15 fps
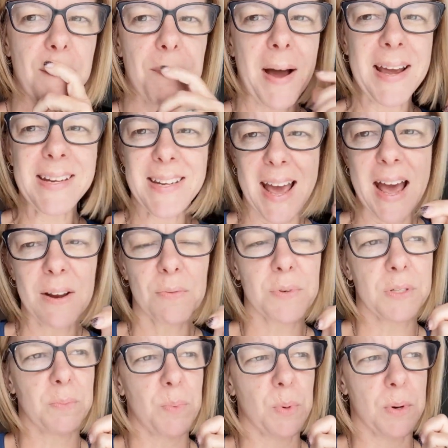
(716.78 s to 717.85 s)
My dad
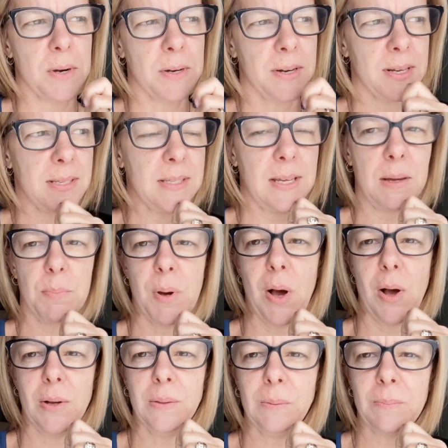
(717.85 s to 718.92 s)
was born in St.
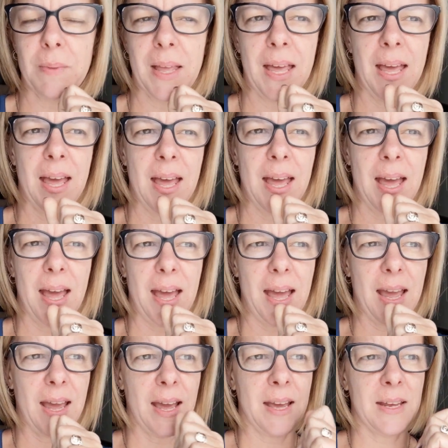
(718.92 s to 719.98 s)
Paul,
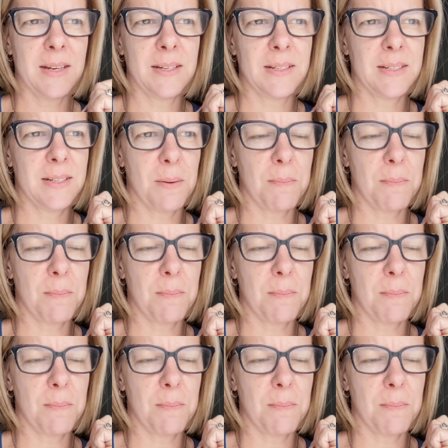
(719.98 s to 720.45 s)
and